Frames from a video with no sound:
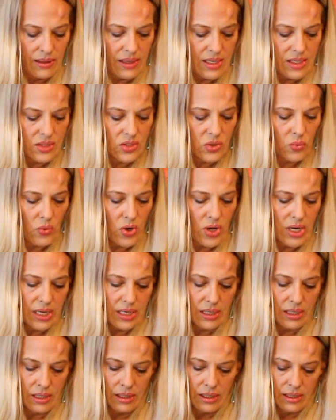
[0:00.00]
this
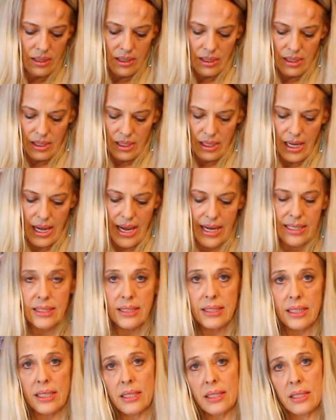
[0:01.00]
one, I
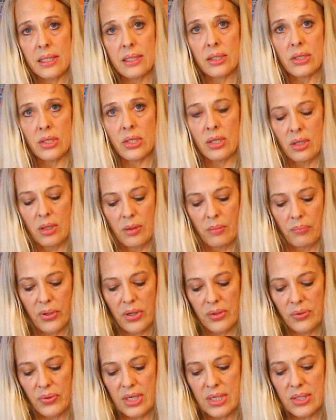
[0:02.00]
didn't
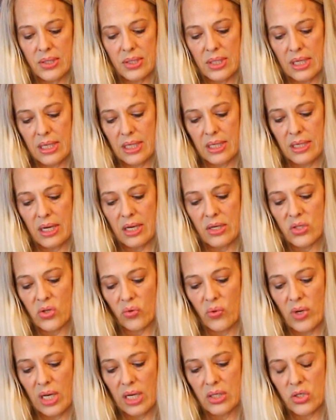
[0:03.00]
put this in as
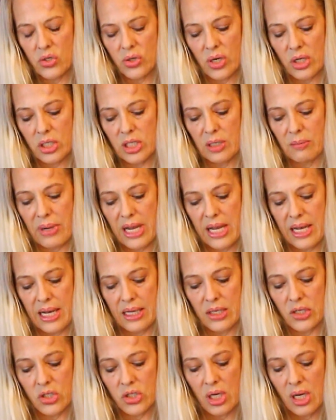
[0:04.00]
a reconstructed
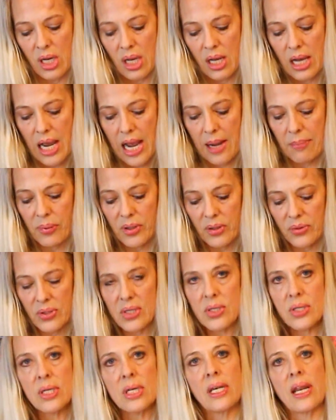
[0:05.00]
page. I put
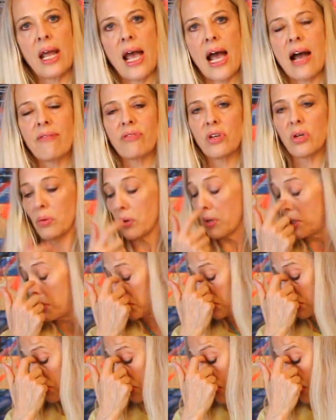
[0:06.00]
this in
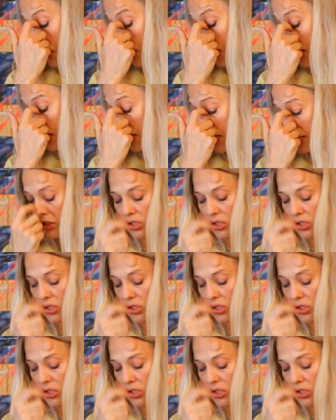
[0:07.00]
afterwards, and